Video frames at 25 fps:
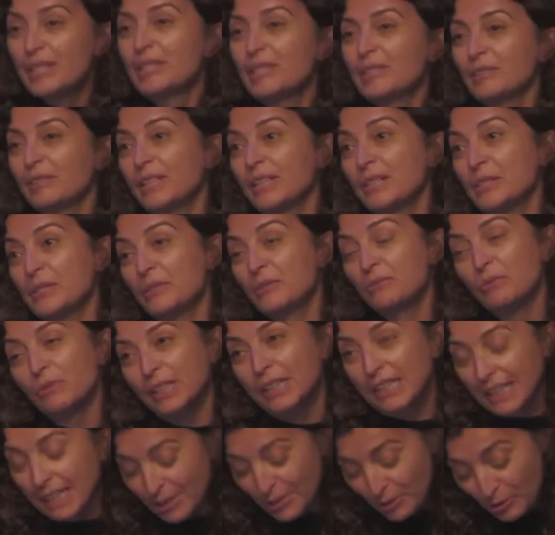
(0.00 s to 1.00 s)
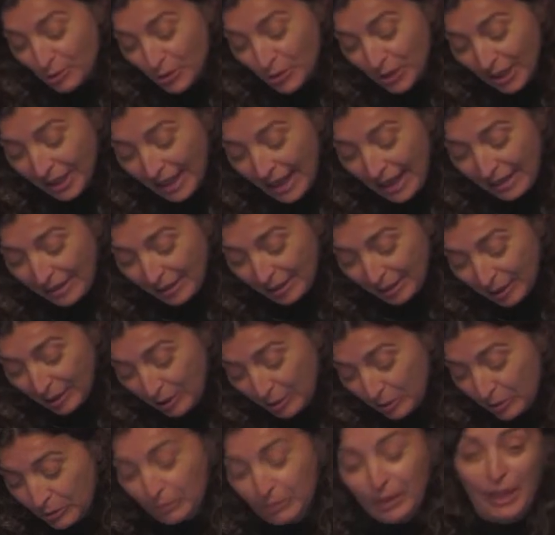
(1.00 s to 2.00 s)
So there is a really interesting
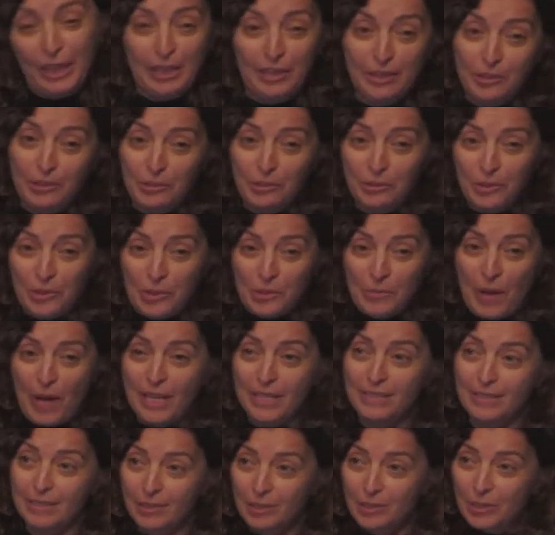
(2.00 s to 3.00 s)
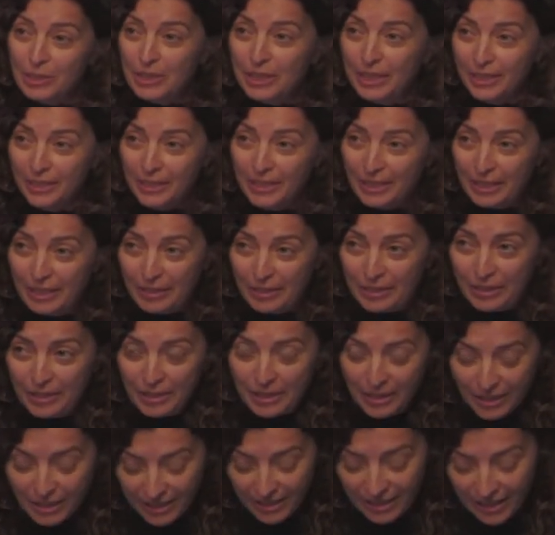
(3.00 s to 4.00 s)
anecdote related to this passage that
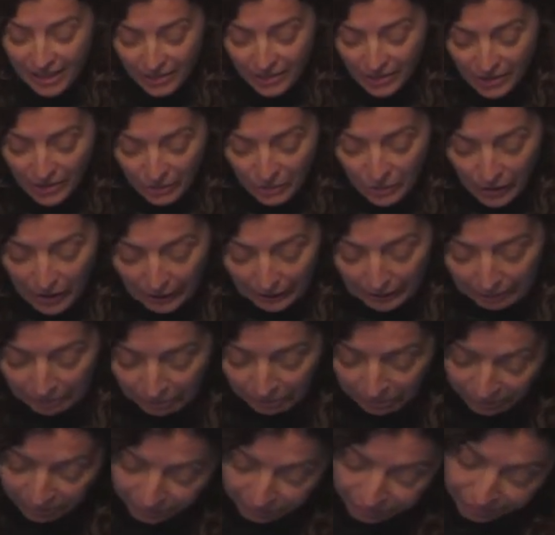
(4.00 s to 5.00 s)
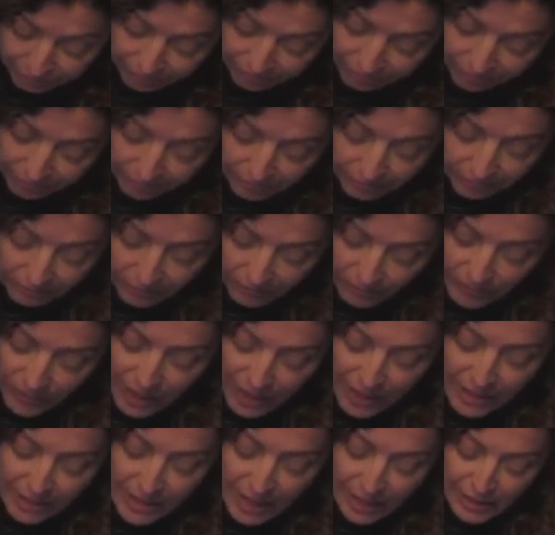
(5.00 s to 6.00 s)
I just read.
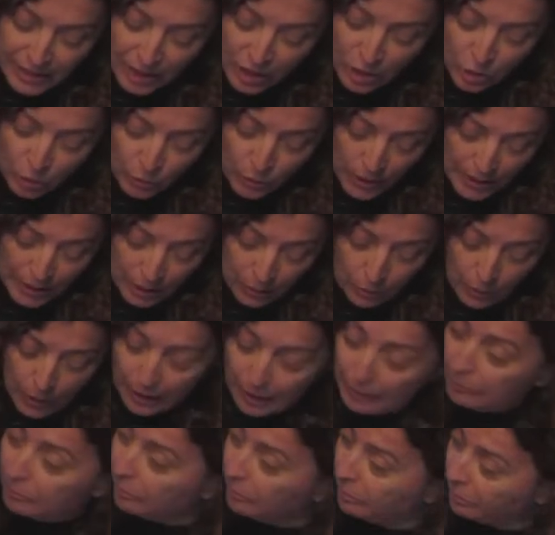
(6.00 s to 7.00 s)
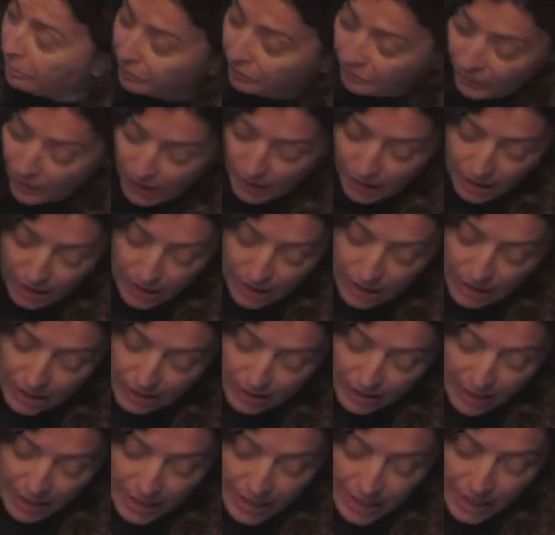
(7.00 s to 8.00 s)
In 1921,
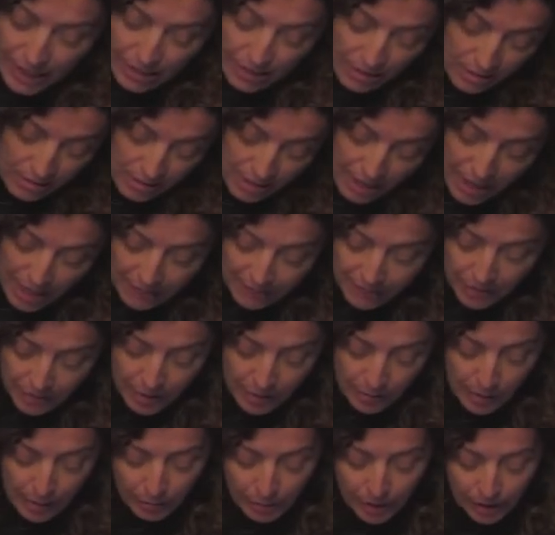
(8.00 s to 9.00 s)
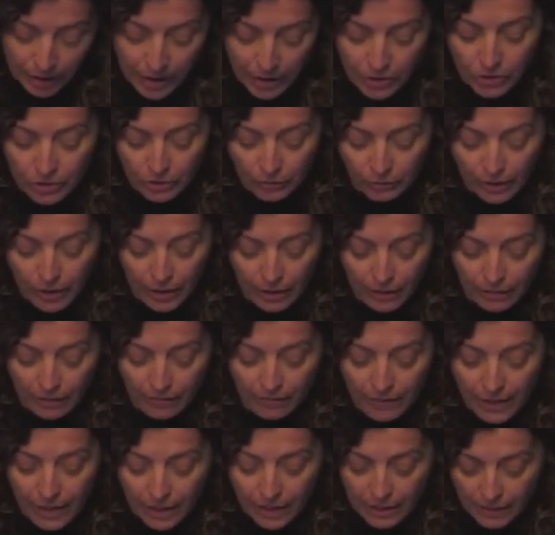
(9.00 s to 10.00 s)
10 years after the publication of Death in
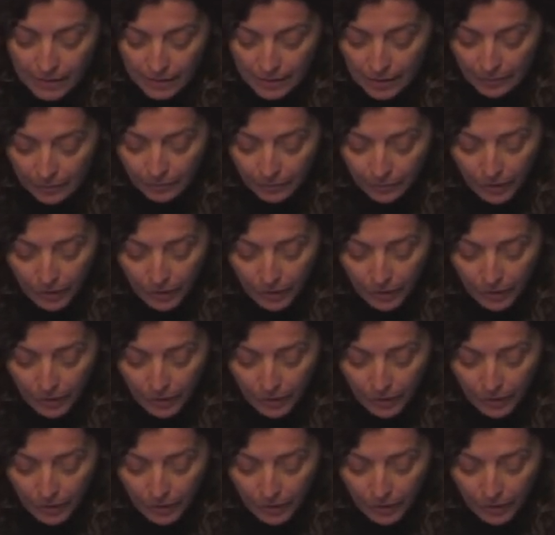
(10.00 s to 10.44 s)
Venice,